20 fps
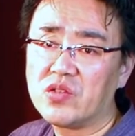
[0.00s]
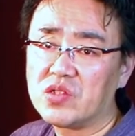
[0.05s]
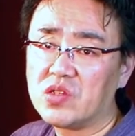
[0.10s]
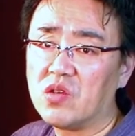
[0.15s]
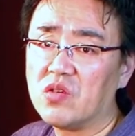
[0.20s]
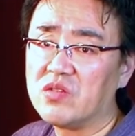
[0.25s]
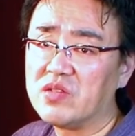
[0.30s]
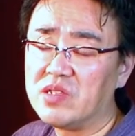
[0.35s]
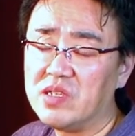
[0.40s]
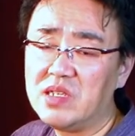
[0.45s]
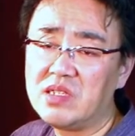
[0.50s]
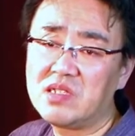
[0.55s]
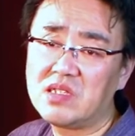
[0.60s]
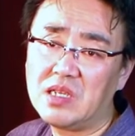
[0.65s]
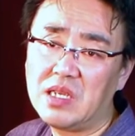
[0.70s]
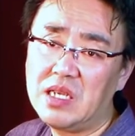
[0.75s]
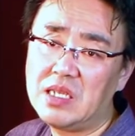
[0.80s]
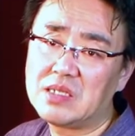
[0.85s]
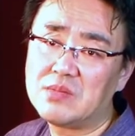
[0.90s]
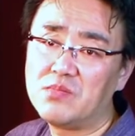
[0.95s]
So
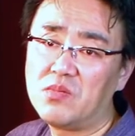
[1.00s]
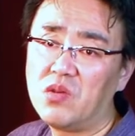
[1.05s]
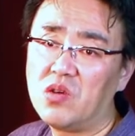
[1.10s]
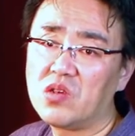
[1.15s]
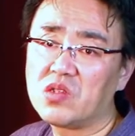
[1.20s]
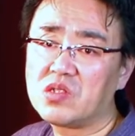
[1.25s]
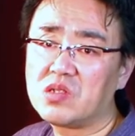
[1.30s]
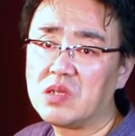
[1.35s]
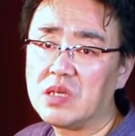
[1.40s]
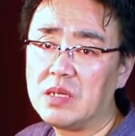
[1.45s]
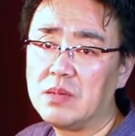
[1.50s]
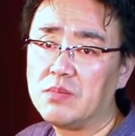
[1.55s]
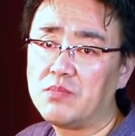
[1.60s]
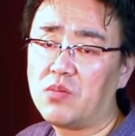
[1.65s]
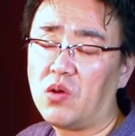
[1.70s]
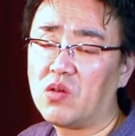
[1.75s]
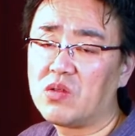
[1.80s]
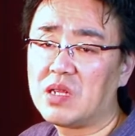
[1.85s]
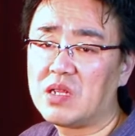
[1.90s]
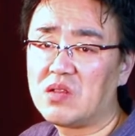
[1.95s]
this is most
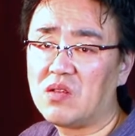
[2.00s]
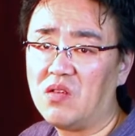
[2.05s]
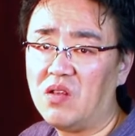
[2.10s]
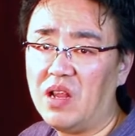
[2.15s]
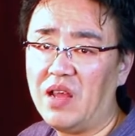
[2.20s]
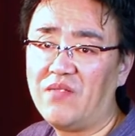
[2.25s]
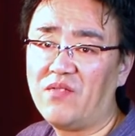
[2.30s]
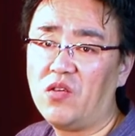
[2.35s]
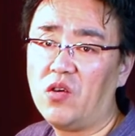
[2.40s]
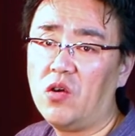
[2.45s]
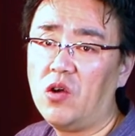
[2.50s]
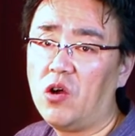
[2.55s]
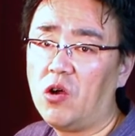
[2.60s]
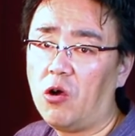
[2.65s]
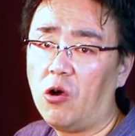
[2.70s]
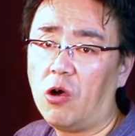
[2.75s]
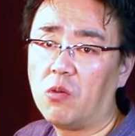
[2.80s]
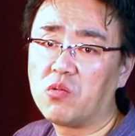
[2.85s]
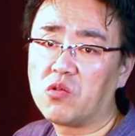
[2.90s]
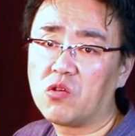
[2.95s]
important level
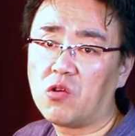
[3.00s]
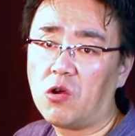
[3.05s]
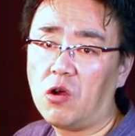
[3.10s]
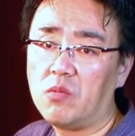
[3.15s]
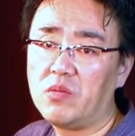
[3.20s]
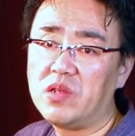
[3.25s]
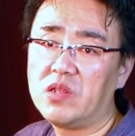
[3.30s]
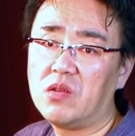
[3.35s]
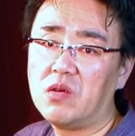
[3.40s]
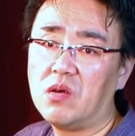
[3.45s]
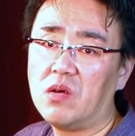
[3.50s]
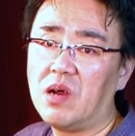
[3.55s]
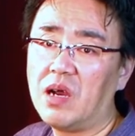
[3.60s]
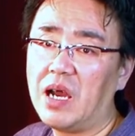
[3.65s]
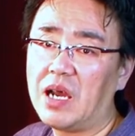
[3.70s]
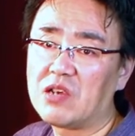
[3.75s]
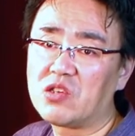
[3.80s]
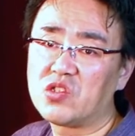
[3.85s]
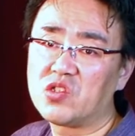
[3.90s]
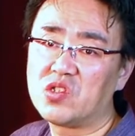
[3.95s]
of Kobido.
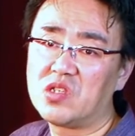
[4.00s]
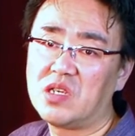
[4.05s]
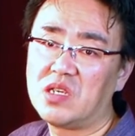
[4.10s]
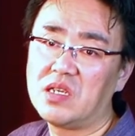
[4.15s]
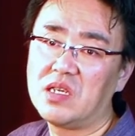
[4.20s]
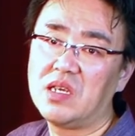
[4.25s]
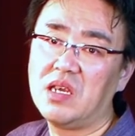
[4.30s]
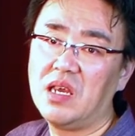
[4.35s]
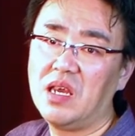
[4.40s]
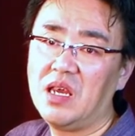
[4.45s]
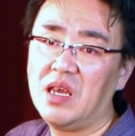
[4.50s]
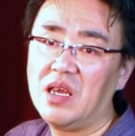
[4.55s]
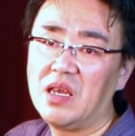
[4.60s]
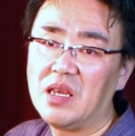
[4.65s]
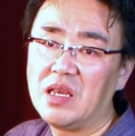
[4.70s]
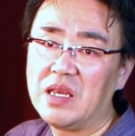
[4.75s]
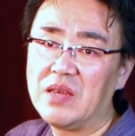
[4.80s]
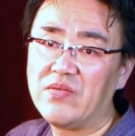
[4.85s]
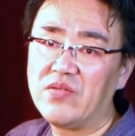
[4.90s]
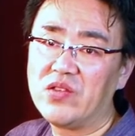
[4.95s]
Actually,
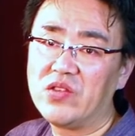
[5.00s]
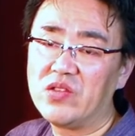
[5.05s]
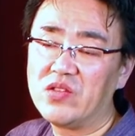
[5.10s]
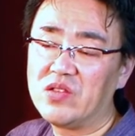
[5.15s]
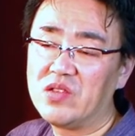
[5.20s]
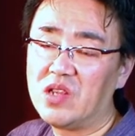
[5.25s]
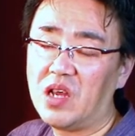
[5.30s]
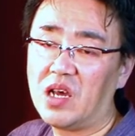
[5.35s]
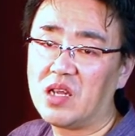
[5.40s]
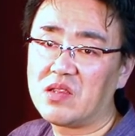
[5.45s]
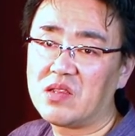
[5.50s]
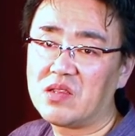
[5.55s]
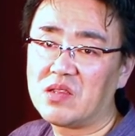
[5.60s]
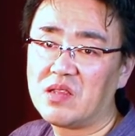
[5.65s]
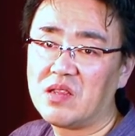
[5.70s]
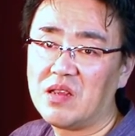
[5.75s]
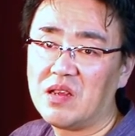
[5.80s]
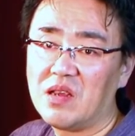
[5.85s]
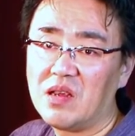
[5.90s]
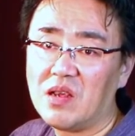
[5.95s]
if you not
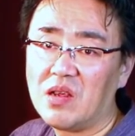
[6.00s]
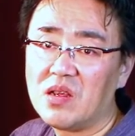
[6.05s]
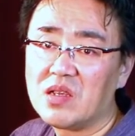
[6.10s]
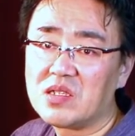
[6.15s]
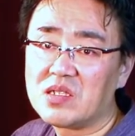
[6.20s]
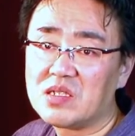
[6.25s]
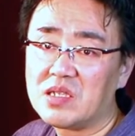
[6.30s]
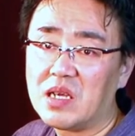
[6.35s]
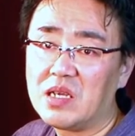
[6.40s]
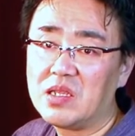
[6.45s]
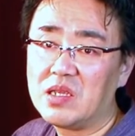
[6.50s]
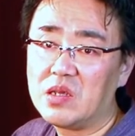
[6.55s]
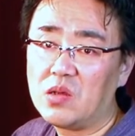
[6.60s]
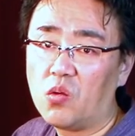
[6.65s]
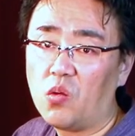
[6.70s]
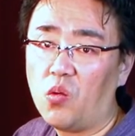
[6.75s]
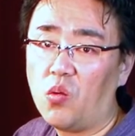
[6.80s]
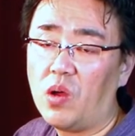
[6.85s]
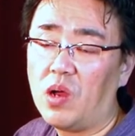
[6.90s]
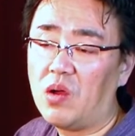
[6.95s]
study
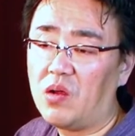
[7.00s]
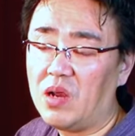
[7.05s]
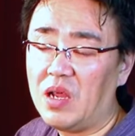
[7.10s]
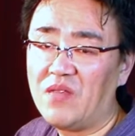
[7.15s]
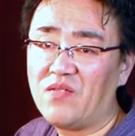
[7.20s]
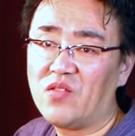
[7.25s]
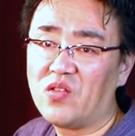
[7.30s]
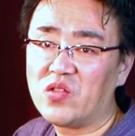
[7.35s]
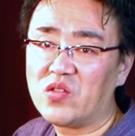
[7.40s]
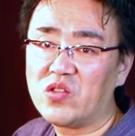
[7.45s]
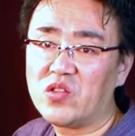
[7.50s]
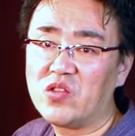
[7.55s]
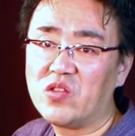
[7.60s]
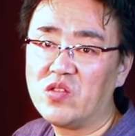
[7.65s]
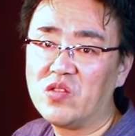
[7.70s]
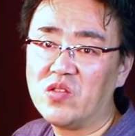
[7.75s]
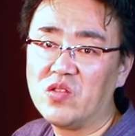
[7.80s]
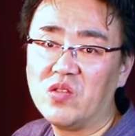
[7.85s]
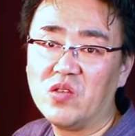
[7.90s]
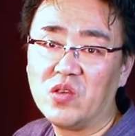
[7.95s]
well level
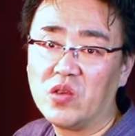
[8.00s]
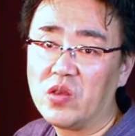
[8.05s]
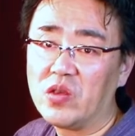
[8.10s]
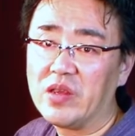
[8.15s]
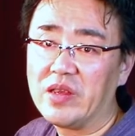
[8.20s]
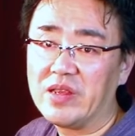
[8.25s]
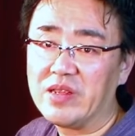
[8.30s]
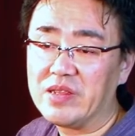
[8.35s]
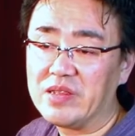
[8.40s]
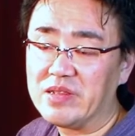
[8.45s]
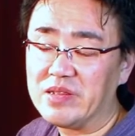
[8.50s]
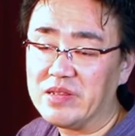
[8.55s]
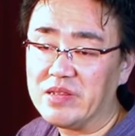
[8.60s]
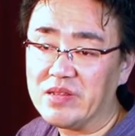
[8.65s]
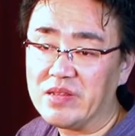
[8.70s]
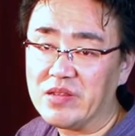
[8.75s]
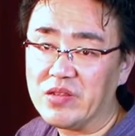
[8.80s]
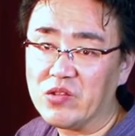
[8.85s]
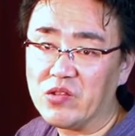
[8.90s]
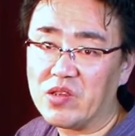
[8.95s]
2,
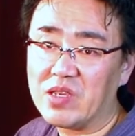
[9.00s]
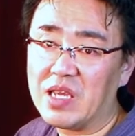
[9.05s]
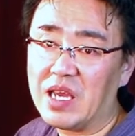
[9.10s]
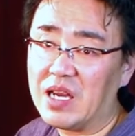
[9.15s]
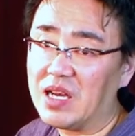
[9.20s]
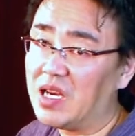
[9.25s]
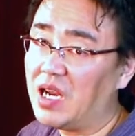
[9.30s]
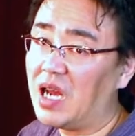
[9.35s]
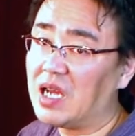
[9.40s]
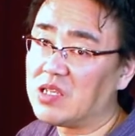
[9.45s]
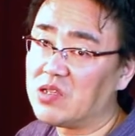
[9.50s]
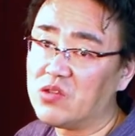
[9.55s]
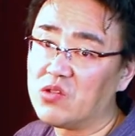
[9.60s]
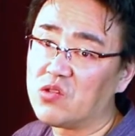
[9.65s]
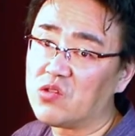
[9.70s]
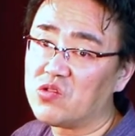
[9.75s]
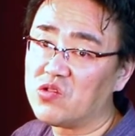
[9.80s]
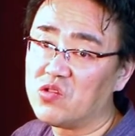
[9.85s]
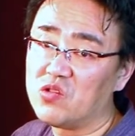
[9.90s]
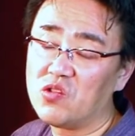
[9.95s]
you cannot
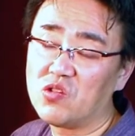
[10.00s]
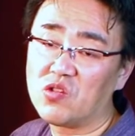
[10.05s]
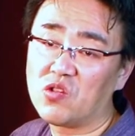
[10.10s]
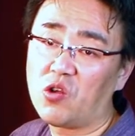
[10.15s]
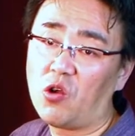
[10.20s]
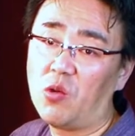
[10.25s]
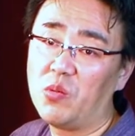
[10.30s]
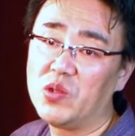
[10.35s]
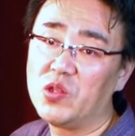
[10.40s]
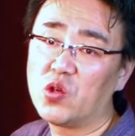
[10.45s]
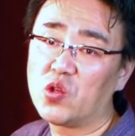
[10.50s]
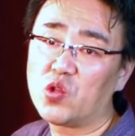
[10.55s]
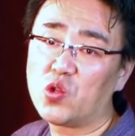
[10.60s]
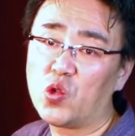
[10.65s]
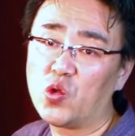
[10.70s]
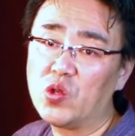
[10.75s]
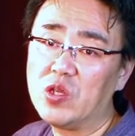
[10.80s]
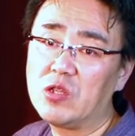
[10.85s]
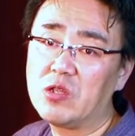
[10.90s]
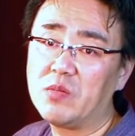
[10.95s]
do Kobido
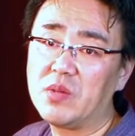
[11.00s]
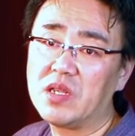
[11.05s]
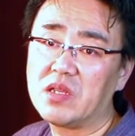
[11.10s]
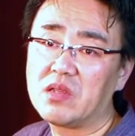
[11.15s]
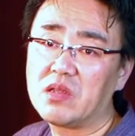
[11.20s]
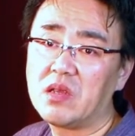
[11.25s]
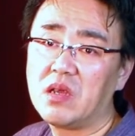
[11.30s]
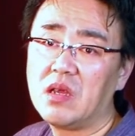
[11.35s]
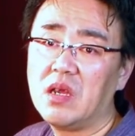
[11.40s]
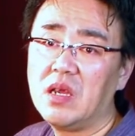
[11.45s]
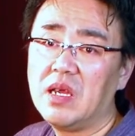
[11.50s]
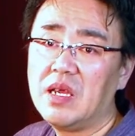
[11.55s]
treatment.